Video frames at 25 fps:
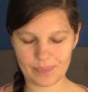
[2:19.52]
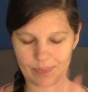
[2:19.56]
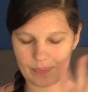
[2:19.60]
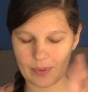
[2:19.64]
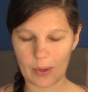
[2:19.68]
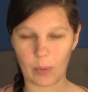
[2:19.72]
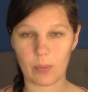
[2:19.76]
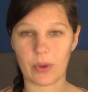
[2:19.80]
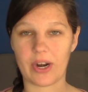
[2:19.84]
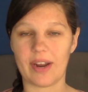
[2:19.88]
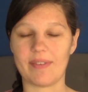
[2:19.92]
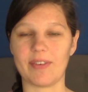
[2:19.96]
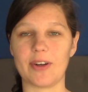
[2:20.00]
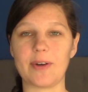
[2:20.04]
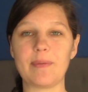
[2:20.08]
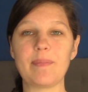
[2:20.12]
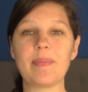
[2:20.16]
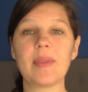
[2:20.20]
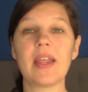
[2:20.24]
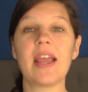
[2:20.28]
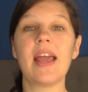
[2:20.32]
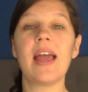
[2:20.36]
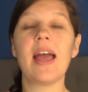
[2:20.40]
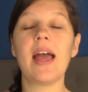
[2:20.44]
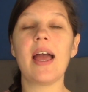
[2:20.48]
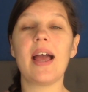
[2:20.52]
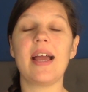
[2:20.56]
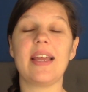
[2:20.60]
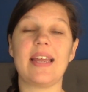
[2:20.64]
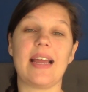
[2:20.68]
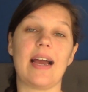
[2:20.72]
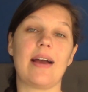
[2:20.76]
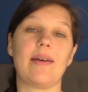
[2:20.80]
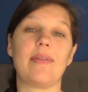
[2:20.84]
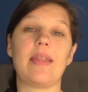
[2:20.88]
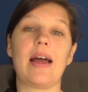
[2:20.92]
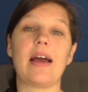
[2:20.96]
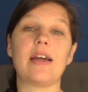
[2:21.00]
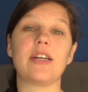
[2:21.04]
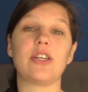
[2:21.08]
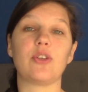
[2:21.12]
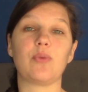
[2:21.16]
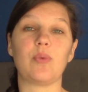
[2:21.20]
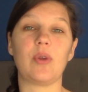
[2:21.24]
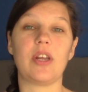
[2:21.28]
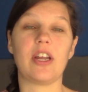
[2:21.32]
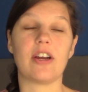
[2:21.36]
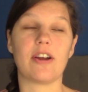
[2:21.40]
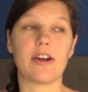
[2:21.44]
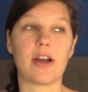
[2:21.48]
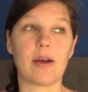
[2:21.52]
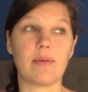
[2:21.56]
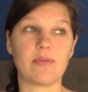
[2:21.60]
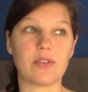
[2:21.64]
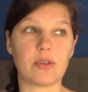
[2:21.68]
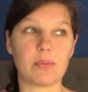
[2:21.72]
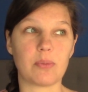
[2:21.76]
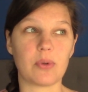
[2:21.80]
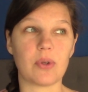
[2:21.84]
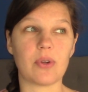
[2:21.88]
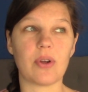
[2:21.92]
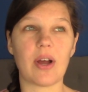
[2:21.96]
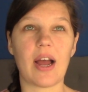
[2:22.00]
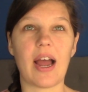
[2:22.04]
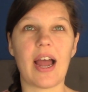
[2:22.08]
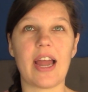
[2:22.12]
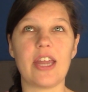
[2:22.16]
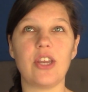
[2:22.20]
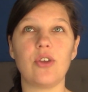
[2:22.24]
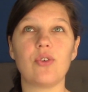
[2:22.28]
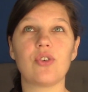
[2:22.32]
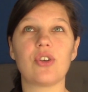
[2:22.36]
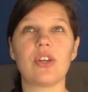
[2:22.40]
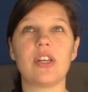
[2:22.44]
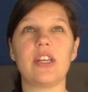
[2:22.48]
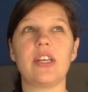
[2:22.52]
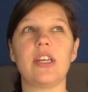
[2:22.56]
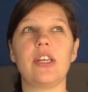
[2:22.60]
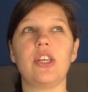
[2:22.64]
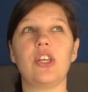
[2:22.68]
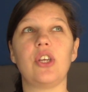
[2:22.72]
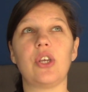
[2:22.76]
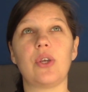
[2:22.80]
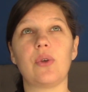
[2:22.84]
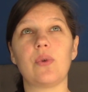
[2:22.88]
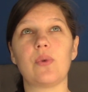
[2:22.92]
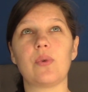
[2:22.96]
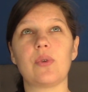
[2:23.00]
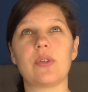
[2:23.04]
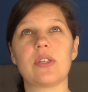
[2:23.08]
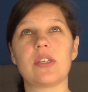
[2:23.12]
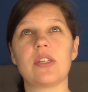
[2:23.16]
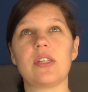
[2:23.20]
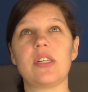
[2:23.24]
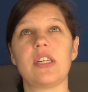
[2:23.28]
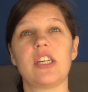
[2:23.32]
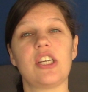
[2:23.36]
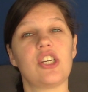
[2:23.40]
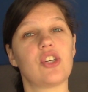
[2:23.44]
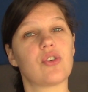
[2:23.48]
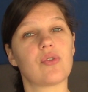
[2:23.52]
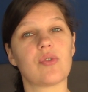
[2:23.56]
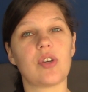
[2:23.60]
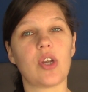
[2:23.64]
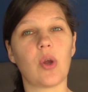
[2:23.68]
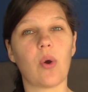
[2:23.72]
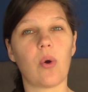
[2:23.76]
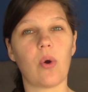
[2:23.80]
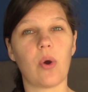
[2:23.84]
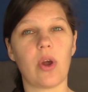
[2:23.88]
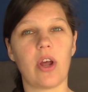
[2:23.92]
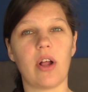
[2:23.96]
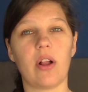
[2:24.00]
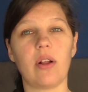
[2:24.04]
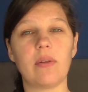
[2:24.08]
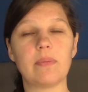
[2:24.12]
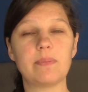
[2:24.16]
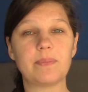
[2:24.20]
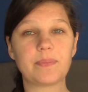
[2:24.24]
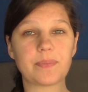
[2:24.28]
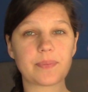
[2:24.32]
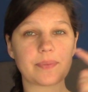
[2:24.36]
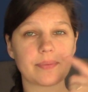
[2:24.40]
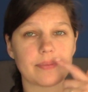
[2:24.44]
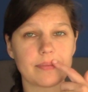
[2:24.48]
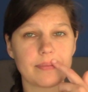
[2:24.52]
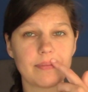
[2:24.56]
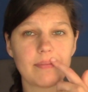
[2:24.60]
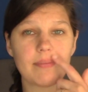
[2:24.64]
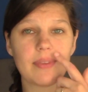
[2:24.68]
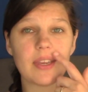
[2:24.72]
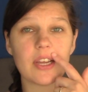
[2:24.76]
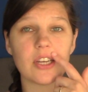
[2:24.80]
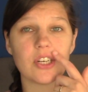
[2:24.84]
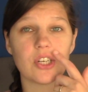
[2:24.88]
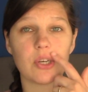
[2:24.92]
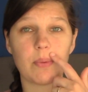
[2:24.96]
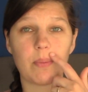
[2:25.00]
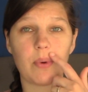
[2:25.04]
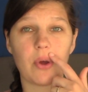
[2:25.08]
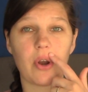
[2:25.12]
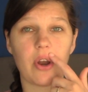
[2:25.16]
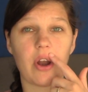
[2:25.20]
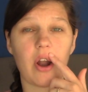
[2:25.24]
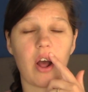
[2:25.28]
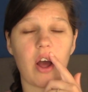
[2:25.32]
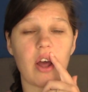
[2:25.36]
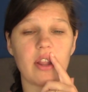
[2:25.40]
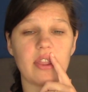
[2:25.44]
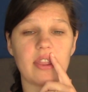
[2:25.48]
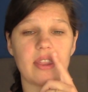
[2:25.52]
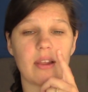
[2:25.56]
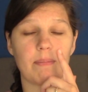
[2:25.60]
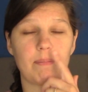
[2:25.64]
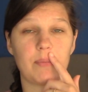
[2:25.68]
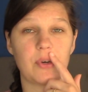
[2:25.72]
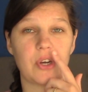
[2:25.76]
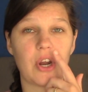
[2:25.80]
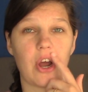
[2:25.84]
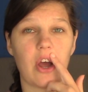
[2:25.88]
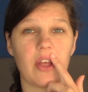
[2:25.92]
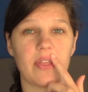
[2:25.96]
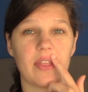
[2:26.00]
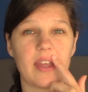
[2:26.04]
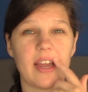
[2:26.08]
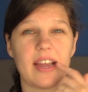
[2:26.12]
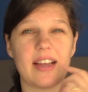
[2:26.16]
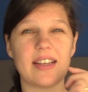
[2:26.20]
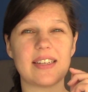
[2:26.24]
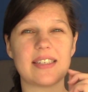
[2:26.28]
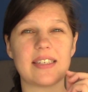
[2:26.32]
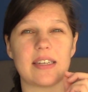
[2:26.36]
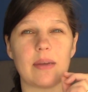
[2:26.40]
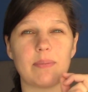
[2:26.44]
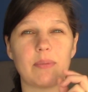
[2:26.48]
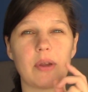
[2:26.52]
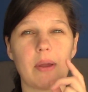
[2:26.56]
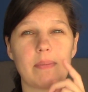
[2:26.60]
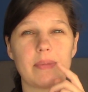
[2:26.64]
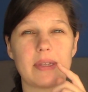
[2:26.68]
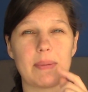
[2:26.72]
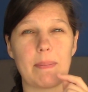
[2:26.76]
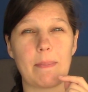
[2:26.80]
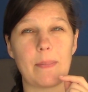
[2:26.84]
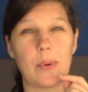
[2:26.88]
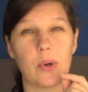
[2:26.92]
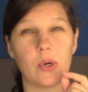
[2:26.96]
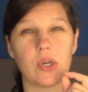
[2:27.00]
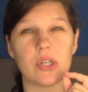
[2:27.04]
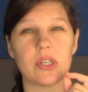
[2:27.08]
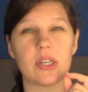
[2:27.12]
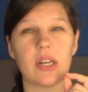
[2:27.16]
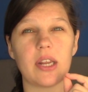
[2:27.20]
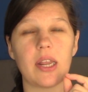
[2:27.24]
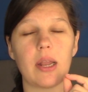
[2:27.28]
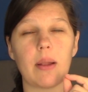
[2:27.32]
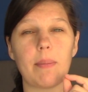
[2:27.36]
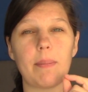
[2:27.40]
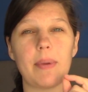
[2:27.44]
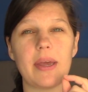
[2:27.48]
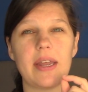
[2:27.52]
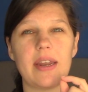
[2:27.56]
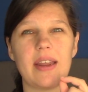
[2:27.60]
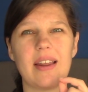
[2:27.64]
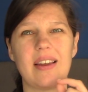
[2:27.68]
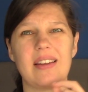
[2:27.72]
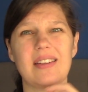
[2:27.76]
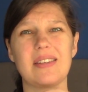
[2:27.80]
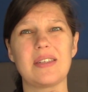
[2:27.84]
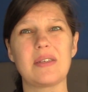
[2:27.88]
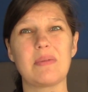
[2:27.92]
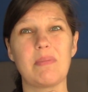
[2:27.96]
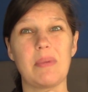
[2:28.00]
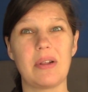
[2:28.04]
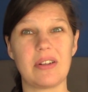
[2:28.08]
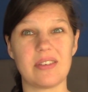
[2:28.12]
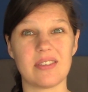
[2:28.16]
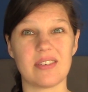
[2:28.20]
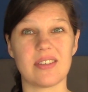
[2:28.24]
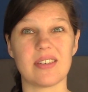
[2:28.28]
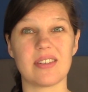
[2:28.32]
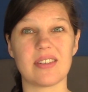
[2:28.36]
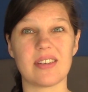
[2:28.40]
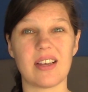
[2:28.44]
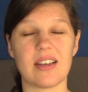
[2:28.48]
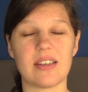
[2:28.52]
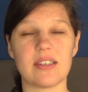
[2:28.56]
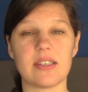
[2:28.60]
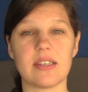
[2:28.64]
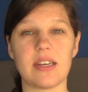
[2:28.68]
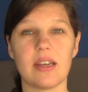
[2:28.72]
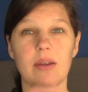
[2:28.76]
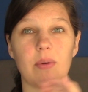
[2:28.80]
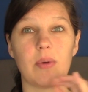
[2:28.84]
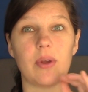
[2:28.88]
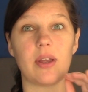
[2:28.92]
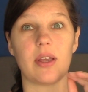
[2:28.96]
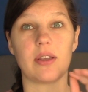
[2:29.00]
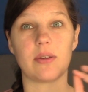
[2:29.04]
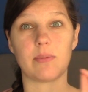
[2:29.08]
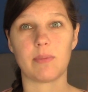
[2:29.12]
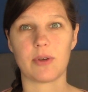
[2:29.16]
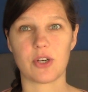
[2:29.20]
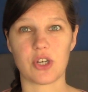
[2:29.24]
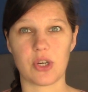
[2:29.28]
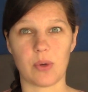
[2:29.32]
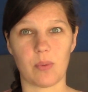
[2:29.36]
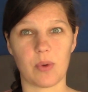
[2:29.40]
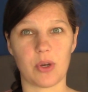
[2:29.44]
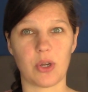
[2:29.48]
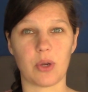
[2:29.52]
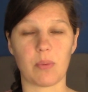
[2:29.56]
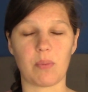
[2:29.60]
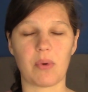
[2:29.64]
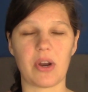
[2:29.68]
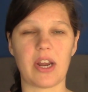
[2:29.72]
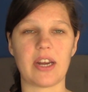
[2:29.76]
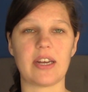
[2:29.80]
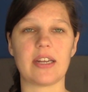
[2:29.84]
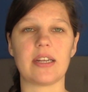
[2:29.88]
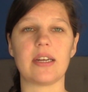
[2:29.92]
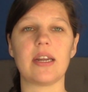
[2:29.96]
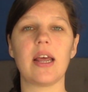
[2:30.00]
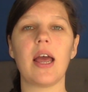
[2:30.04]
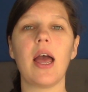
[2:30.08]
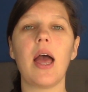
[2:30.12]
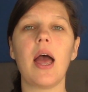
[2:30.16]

whatever. Yeah, that is really uncomfortable. I usually use tea tree oil to put on there. Sometimes it burns a little bit and it smells disgusting, especially when you're pregnant,